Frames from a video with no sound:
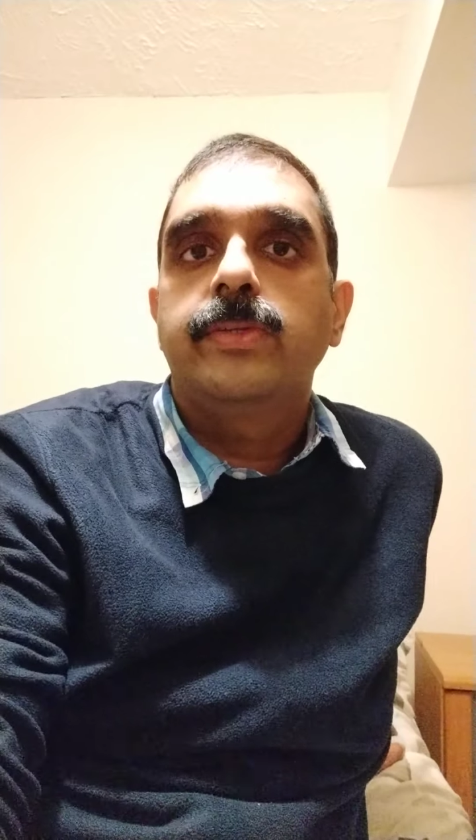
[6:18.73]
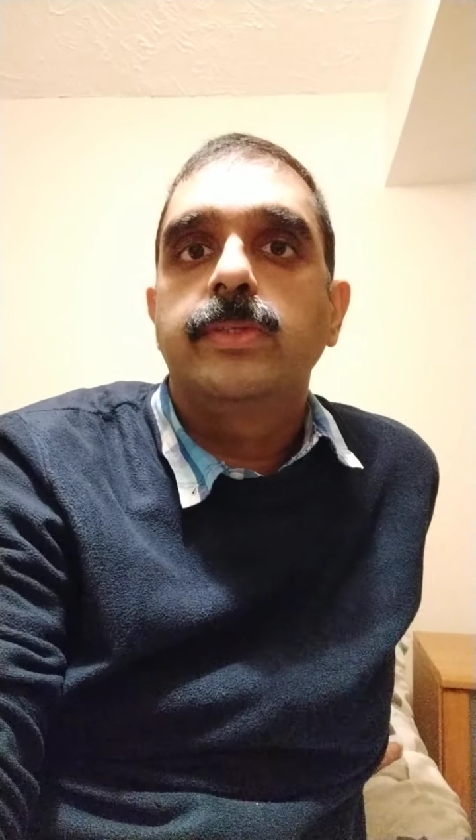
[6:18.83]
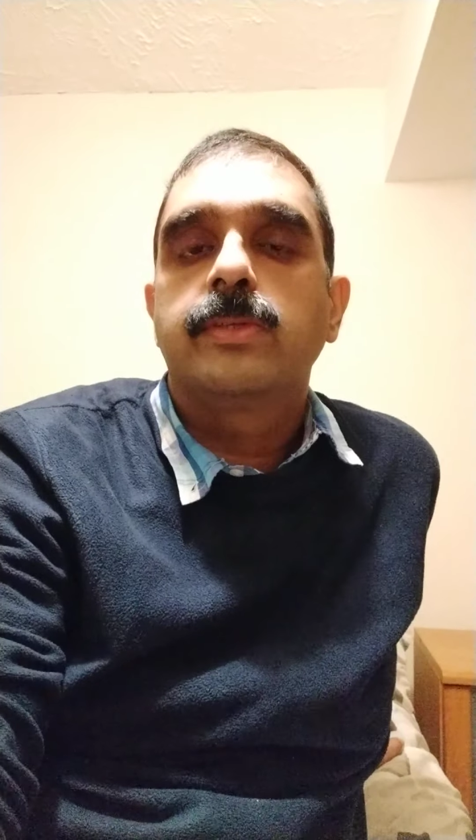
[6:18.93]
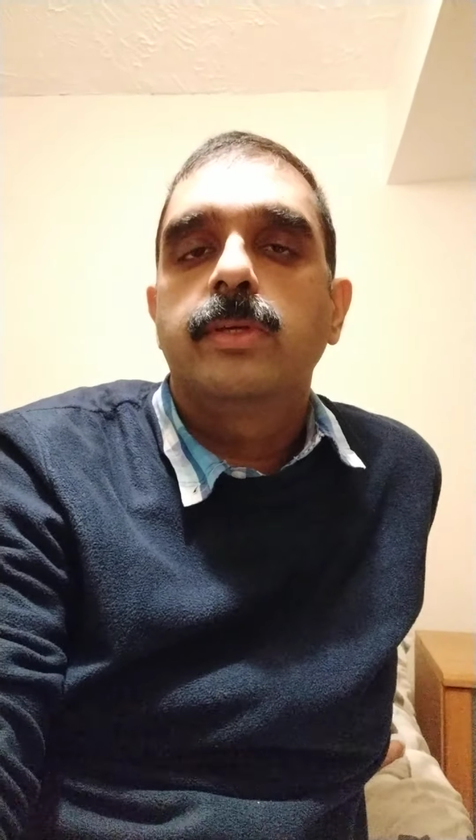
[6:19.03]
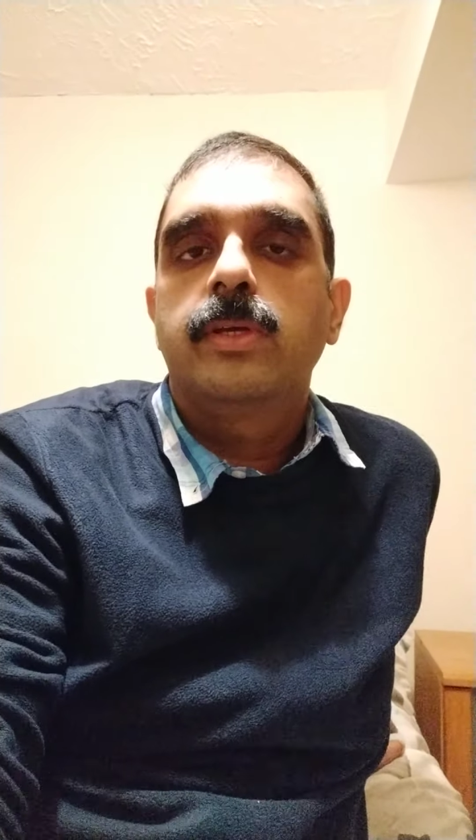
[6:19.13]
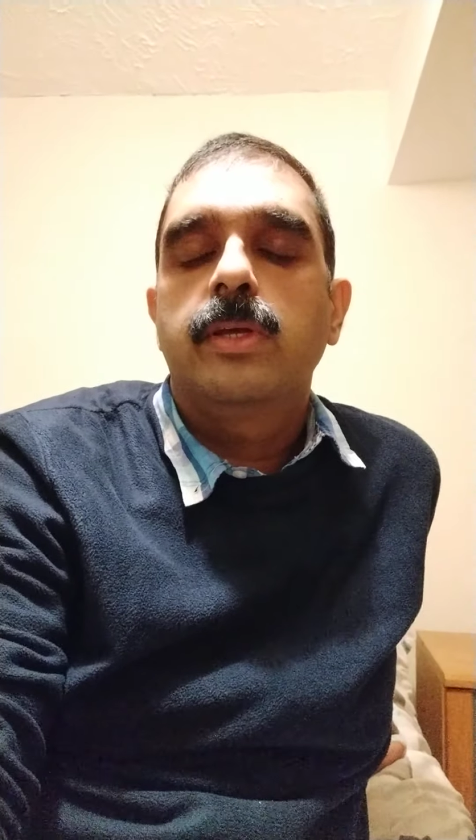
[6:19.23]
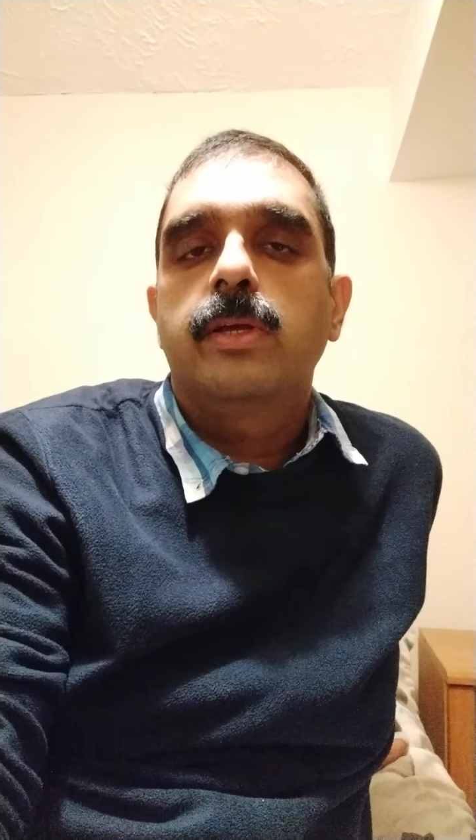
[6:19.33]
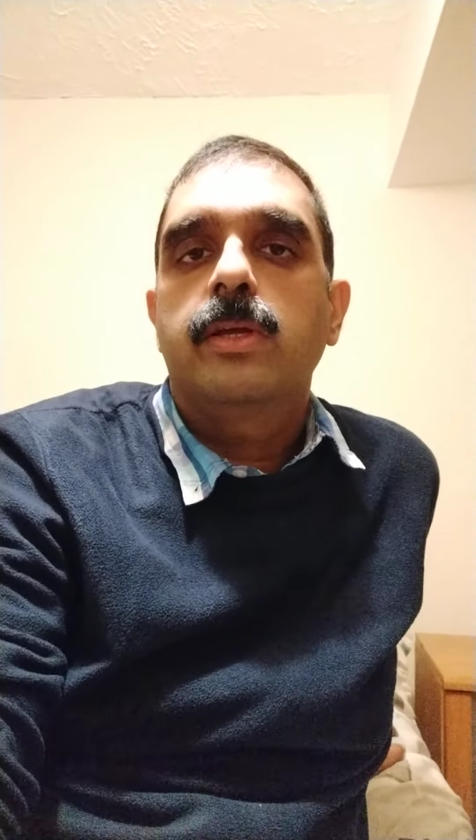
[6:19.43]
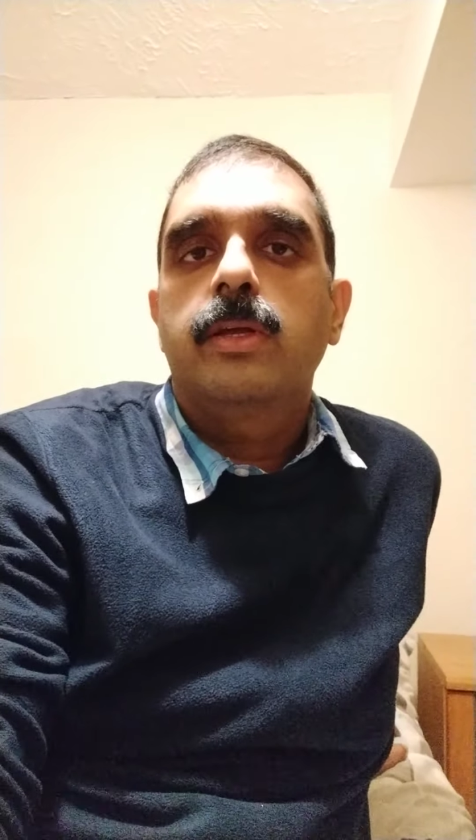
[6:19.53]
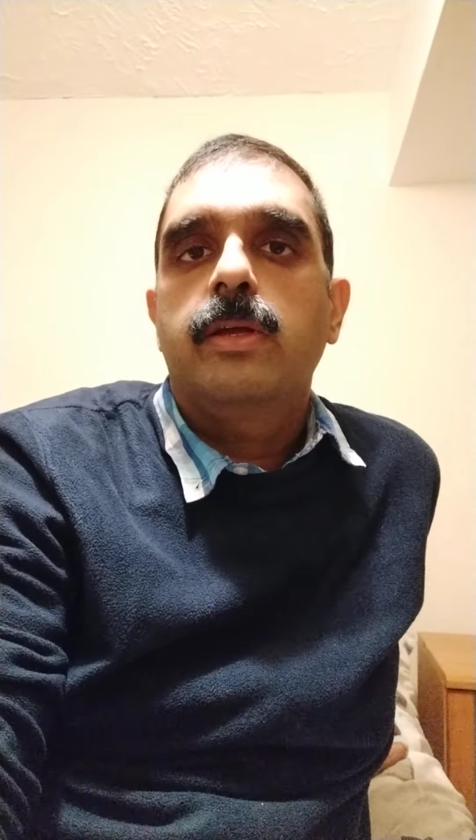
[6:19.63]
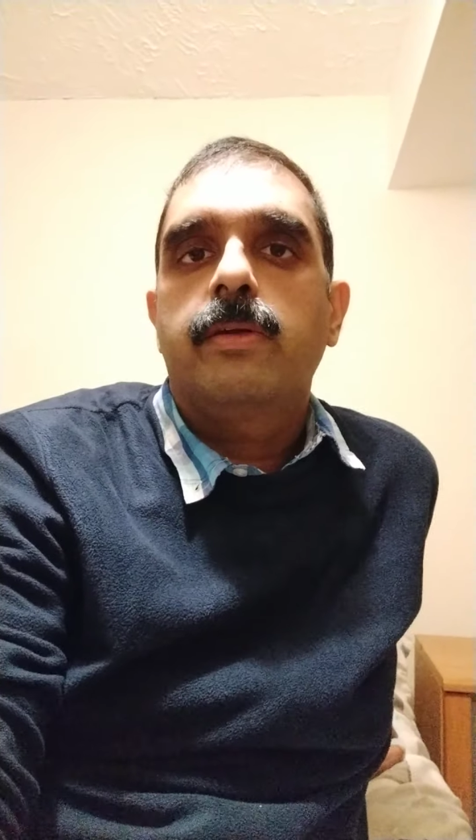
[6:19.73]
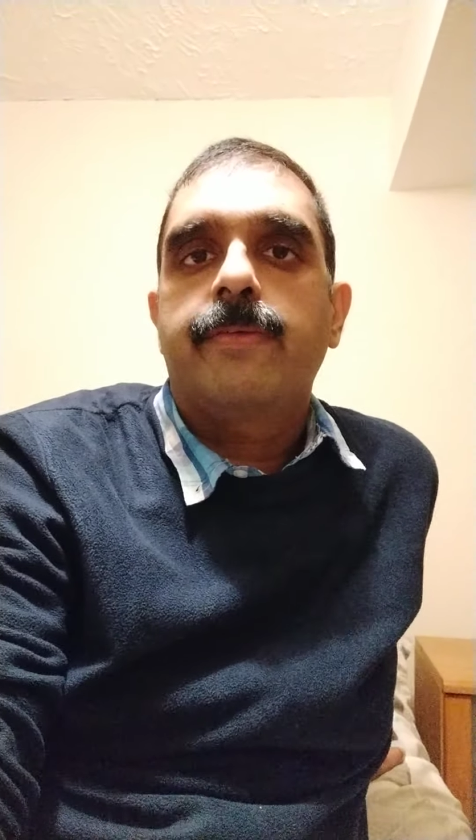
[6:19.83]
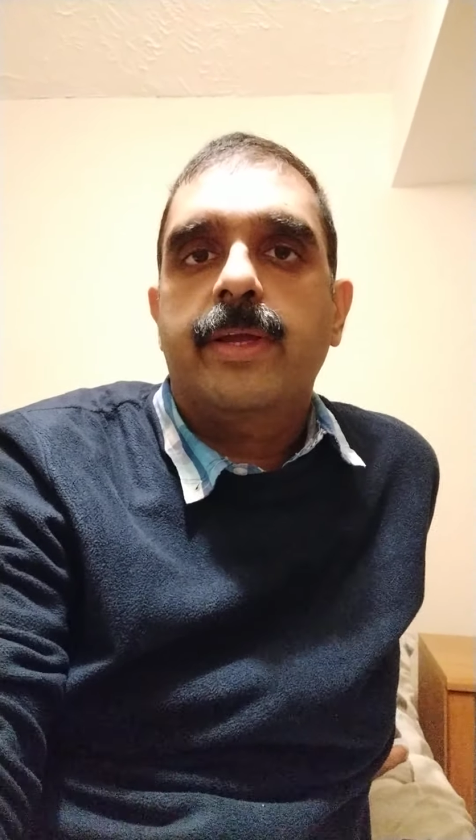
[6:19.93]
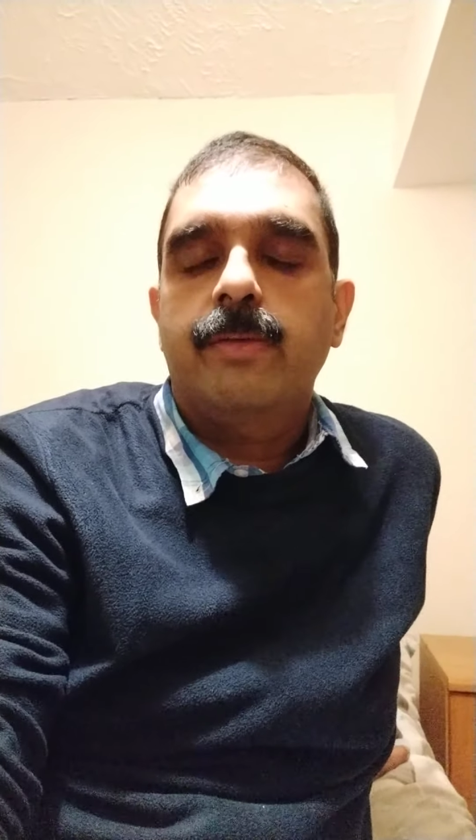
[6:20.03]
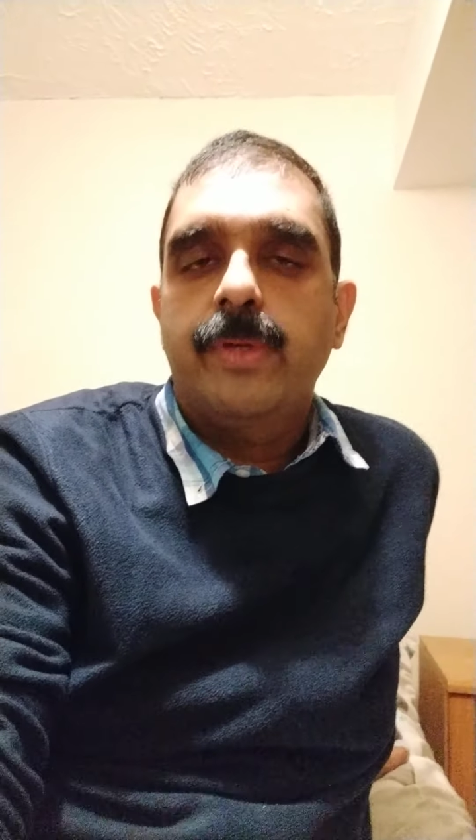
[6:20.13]
these
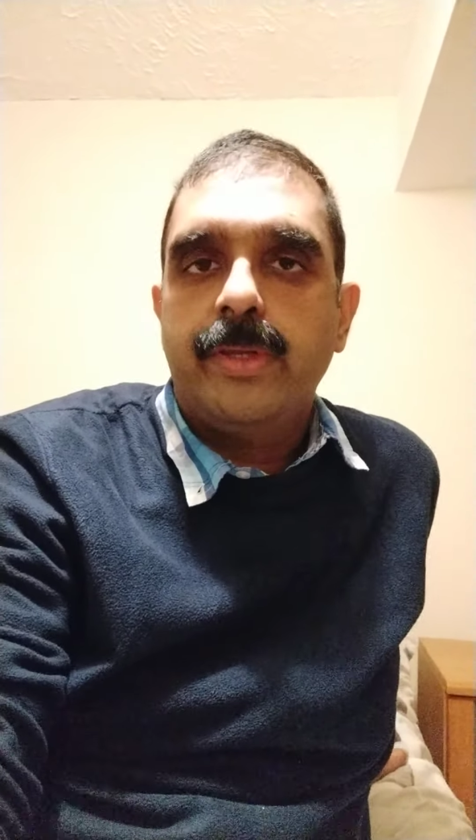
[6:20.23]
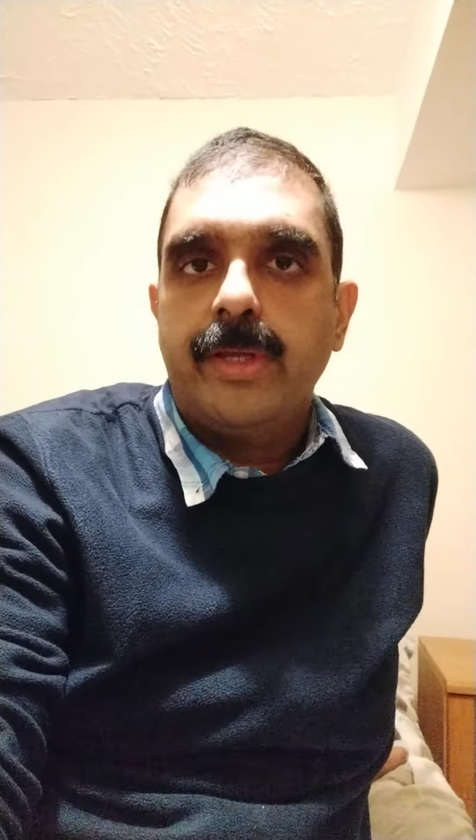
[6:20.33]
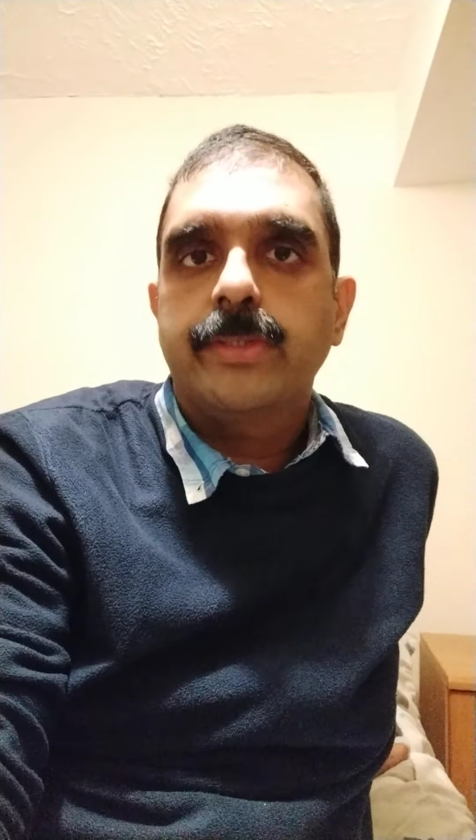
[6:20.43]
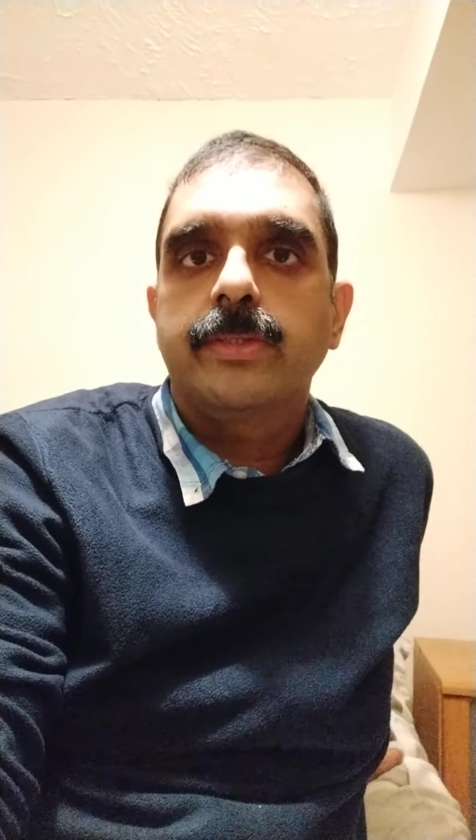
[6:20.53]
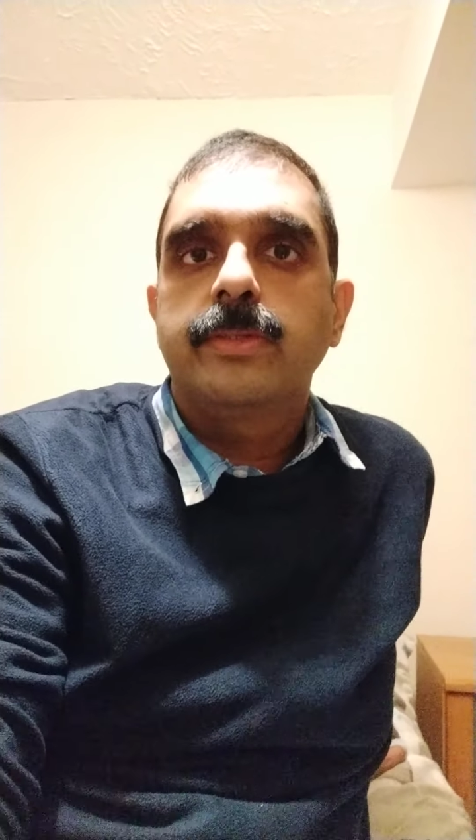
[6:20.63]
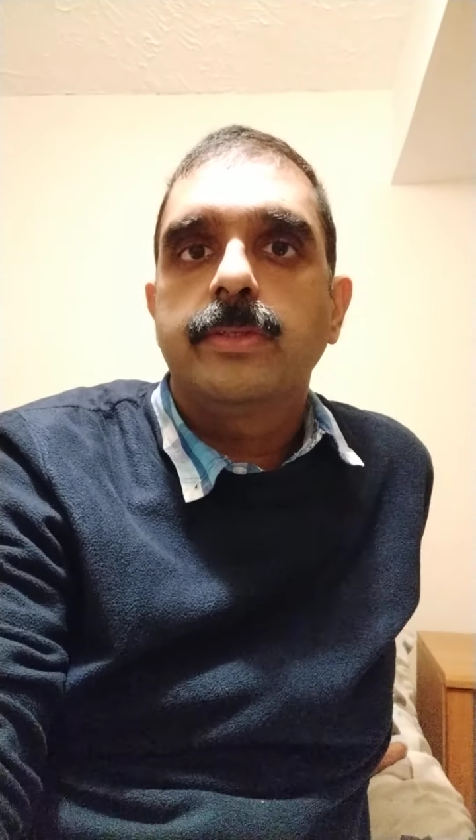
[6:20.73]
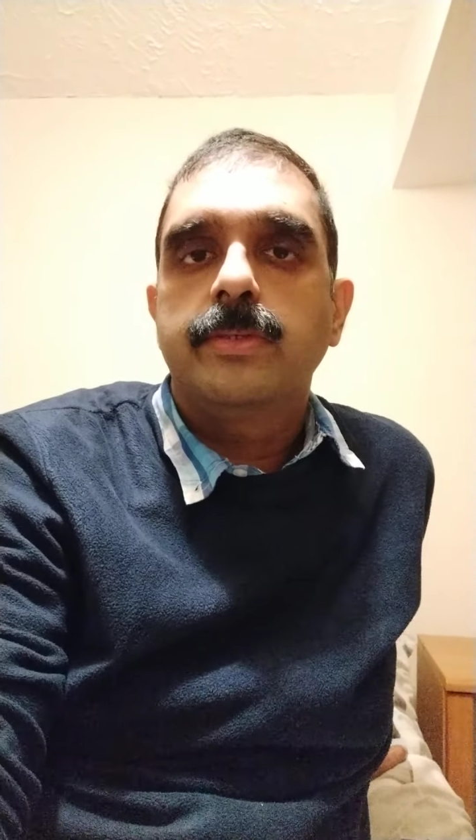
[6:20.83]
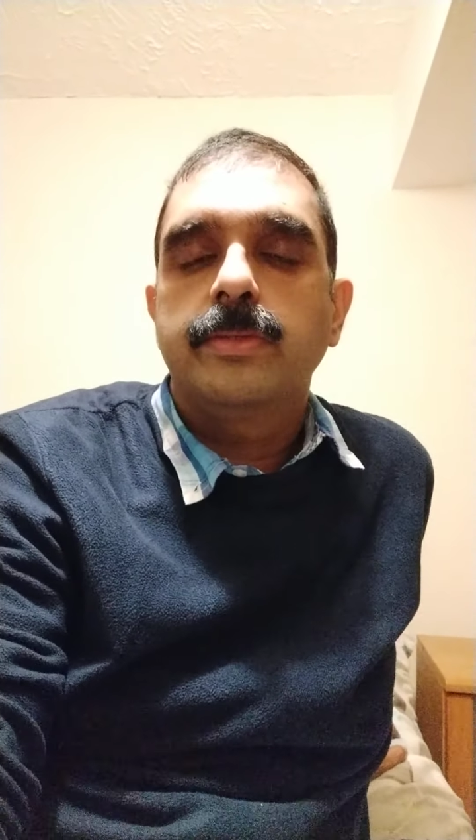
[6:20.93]
recommendations,